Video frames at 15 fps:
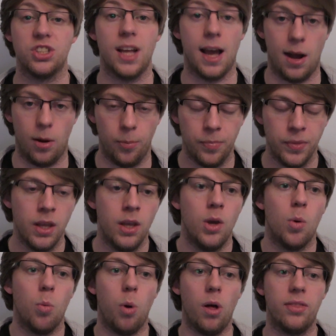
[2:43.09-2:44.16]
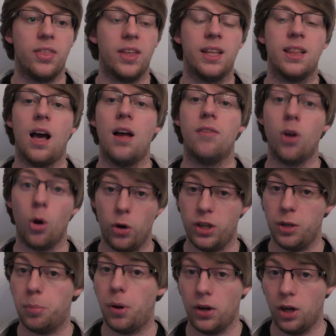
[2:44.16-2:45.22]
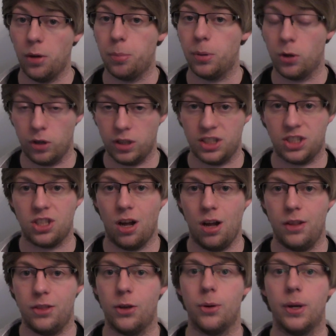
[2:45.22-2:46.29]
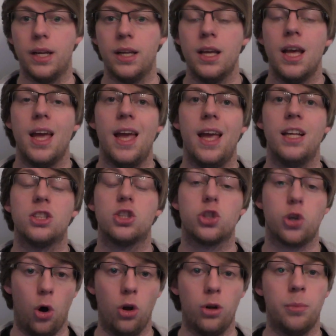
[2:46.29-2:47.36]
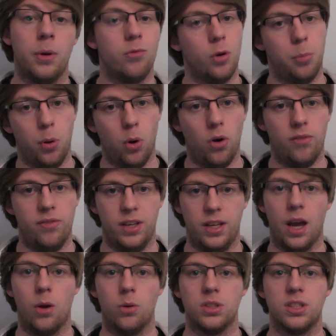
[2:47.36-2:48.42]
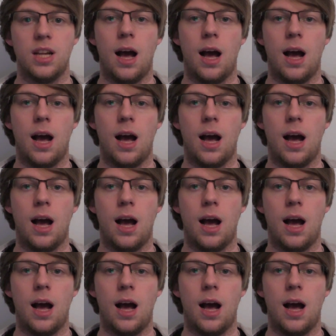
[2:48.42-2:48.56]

Now, one thing that I've already put up and already started doing is tournament report videos.